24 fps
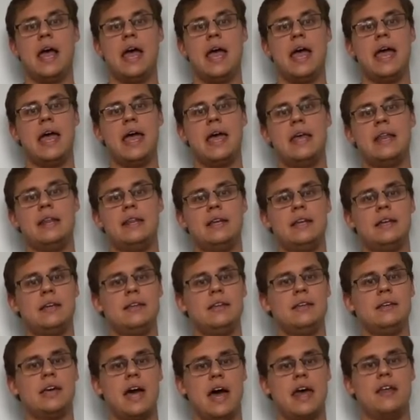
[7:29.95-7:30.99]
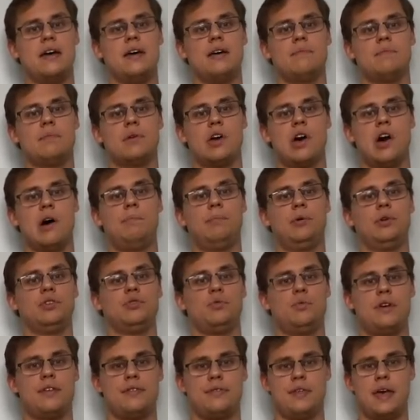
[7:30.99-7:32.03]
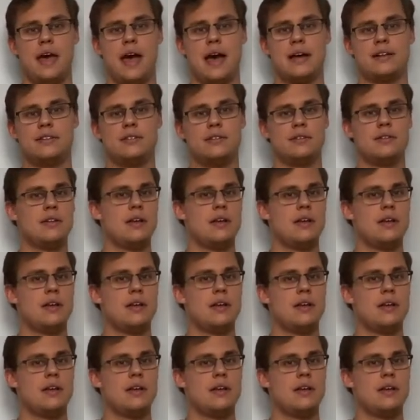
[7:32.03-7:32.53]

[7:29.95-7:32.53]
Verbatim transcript: And kind of coupled with that,